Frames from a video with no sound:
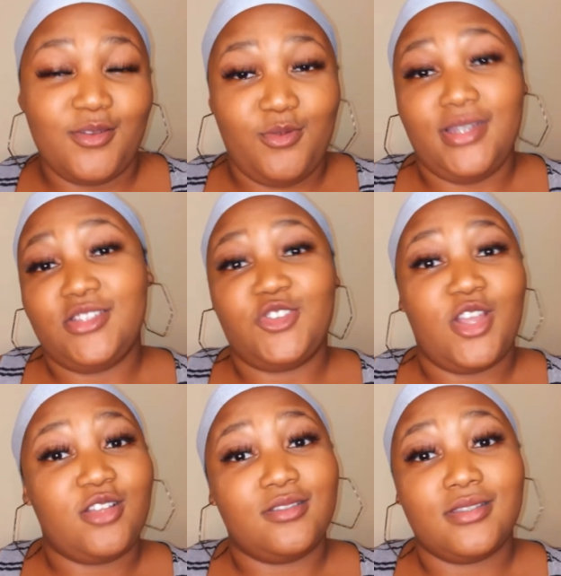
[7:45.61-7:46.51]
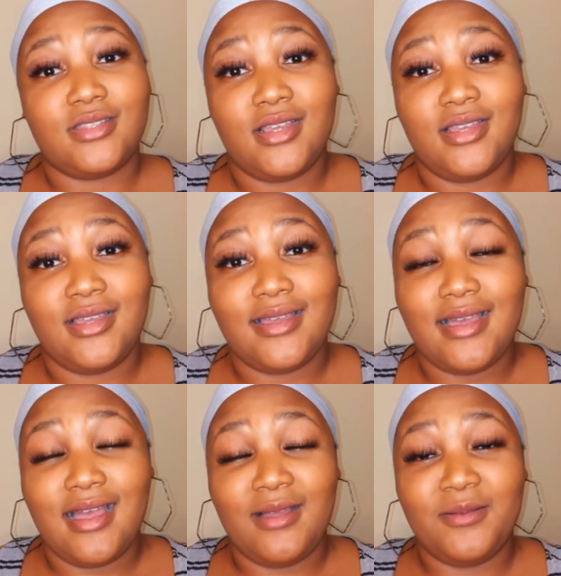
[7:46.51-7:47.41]
really struggles
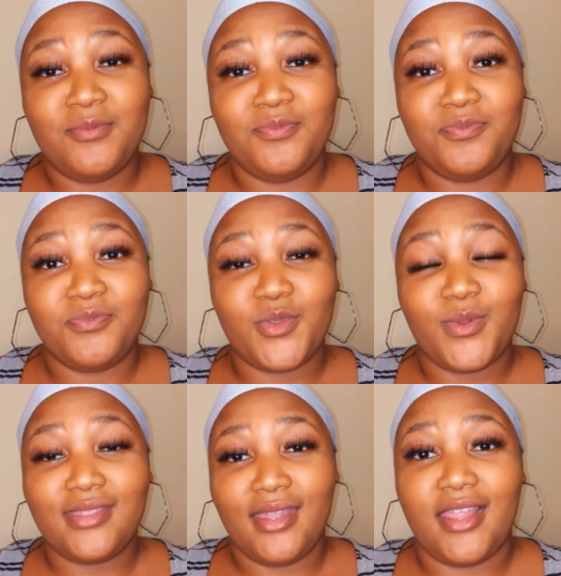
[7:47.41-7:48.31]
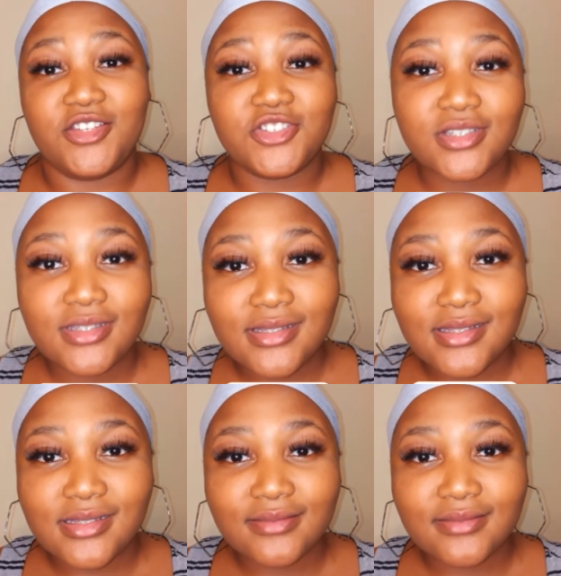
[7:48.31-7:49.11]
with their lashes,